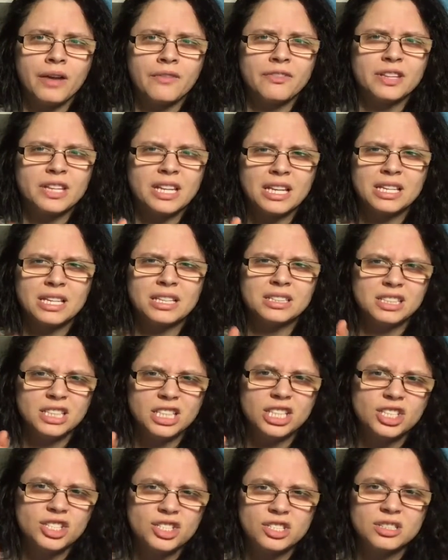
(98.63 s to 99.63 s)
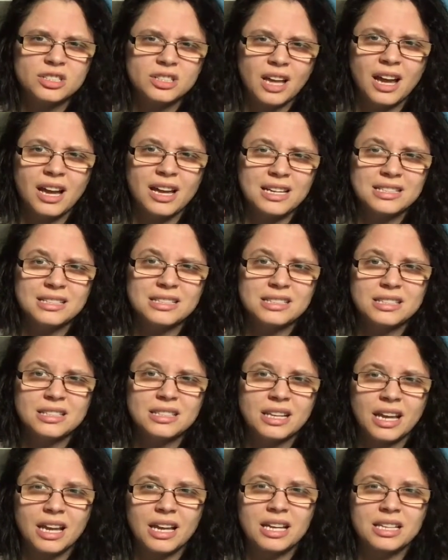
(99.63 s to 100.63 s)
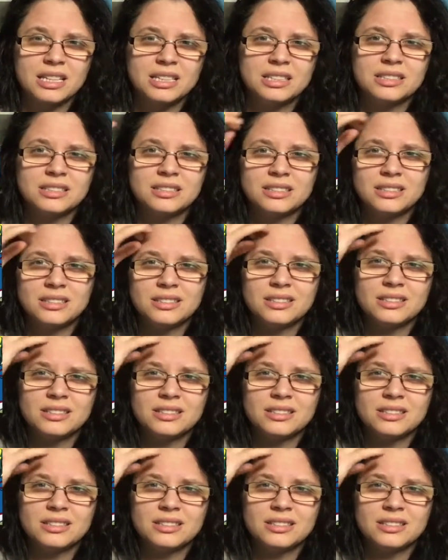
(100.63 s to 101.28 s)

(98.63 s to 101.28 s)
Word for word: Everything is digitized and it